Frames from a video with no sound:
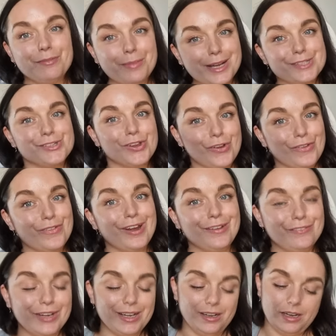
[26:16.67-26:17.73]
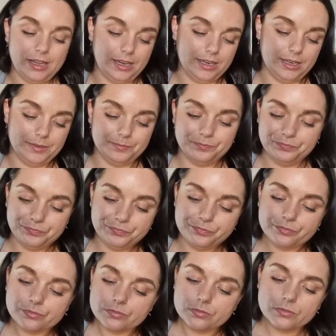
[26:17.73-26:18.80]
I have a mascara. I really like it.
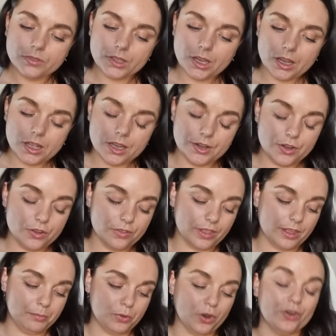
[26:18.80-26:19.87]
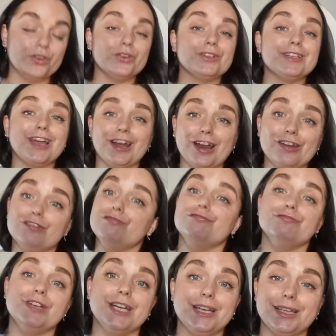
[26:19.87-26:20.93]
Another product that I
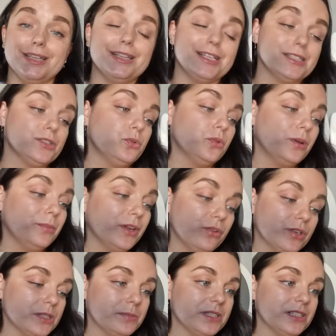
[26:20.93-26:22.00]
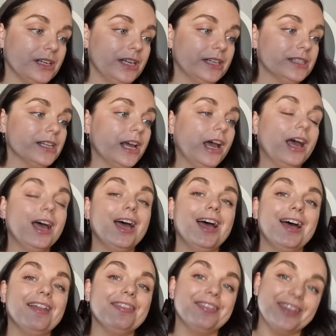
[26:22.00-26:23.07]
really, this going on my Christmas list.
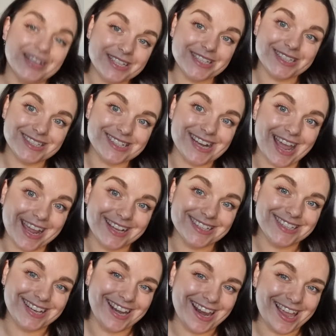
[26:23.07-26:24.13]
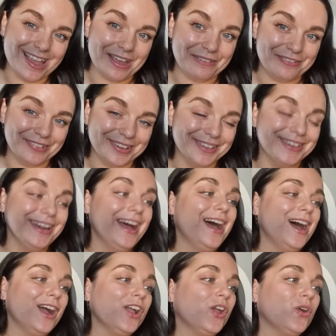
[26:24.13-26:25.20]
This is next level
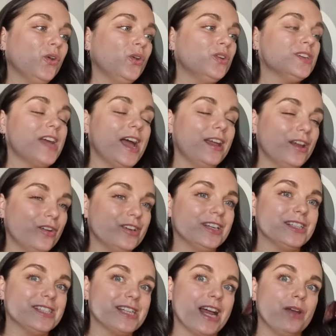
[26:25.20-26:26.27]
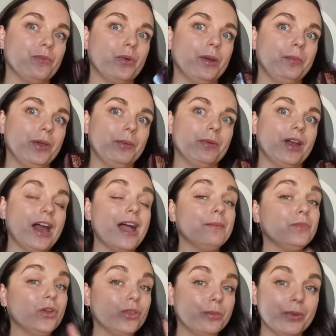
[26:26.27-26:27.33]
good. I understand why people,
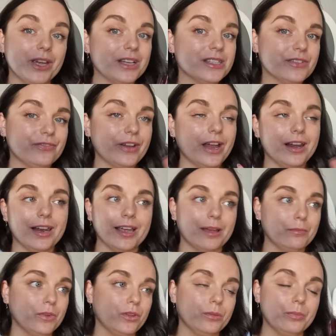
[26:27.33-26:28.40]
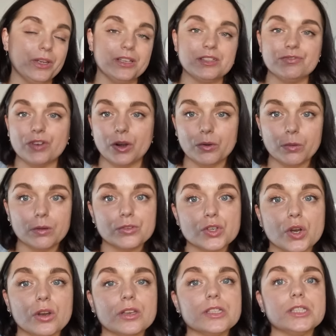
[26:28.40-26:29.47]
I'm not the biggest fan, like I'm not the biggest follower of
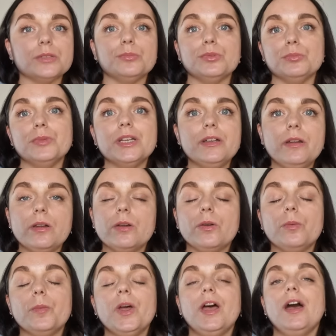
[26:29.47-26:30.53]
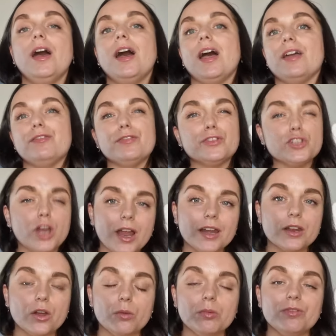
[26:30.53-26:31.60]
Charlotte Tilbury makeup. I've
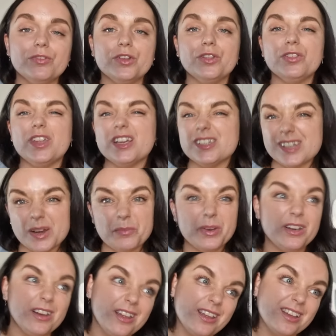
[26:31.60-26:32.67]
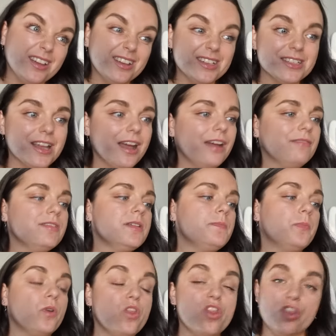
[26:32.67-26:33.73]
tried a couple of her things and I'm being like, yeah,
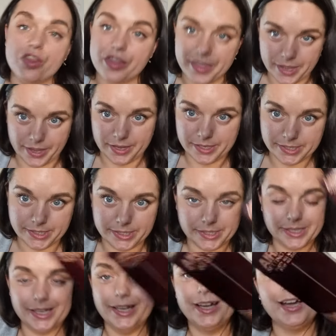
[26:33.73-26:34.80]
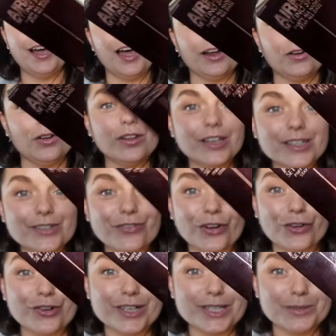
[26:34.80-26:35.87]
sorry. But this, I got this for
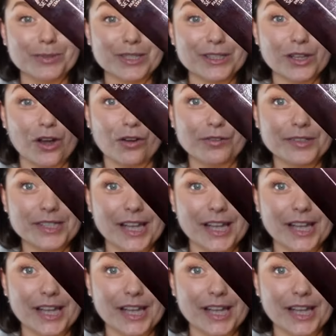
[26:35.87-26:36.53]
Christmas off